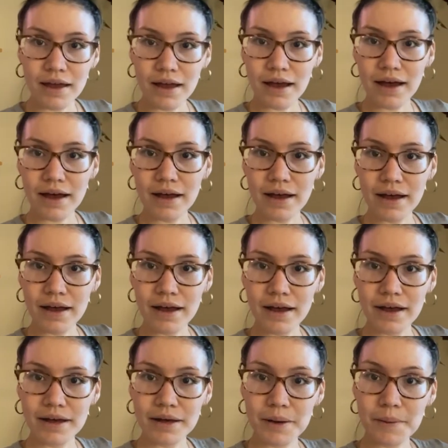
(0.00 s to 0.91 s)

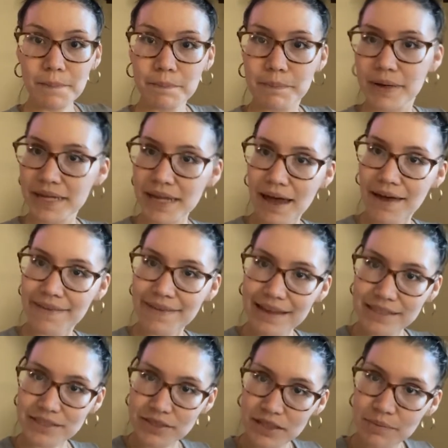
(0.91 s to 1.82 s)
Uh, but yeah,
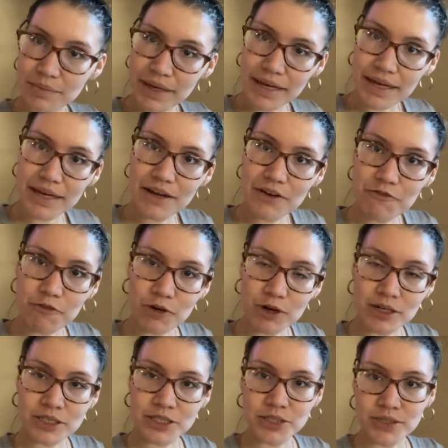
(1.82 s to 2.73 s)
that's gonna be it
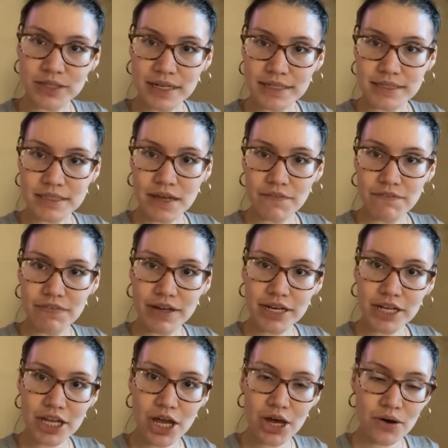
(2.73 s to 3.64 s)
for today's
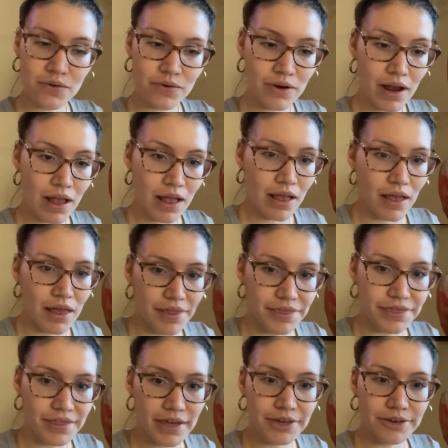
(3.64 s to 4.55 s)
video
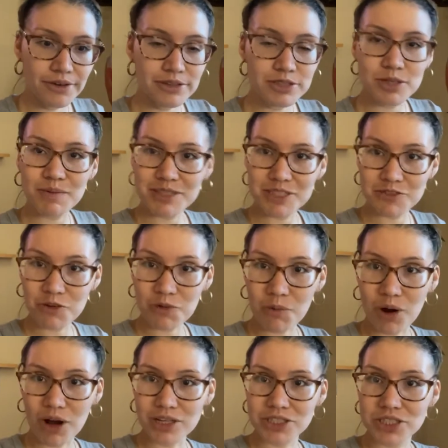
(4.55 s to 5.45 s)
thank you so much for
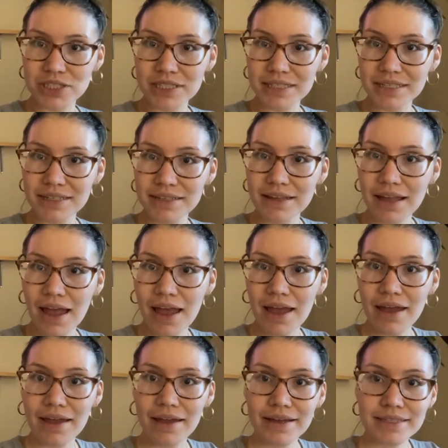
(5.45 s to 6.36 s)
watching
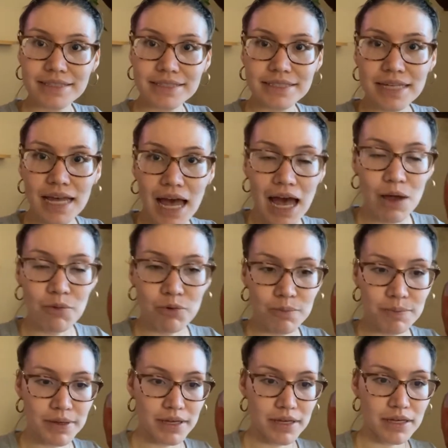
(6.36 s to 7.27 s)
and I will
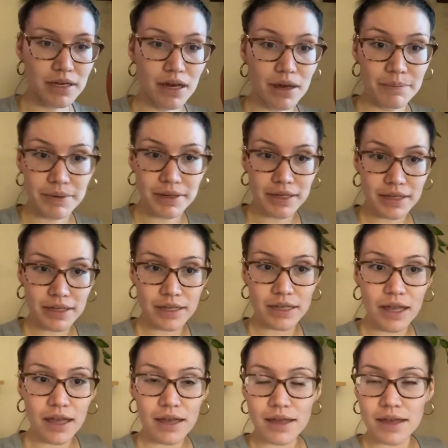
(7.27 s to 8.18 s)
be coming
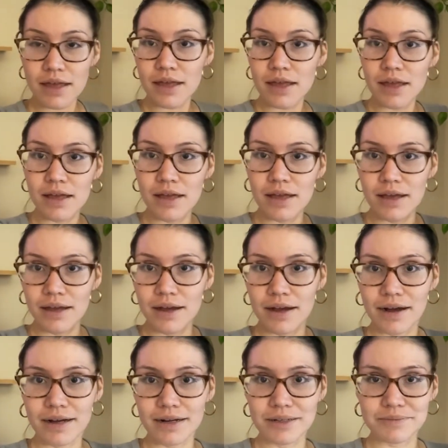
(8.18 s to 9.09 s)

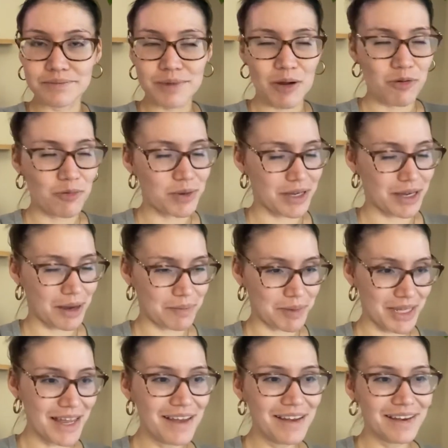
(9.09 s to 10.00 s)
um I will be
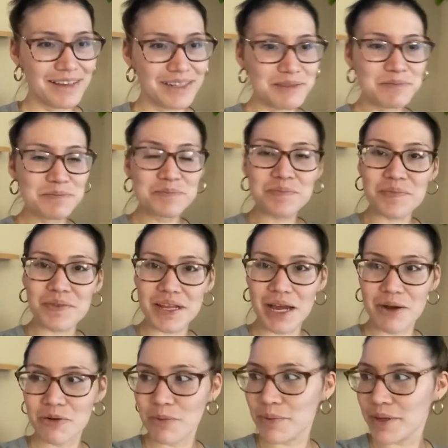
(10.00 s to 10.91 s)
coming
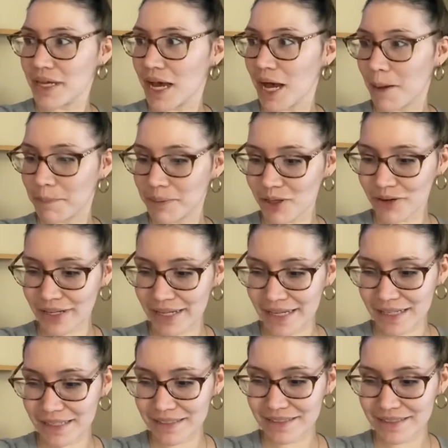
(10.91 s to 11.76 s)
I will be uploading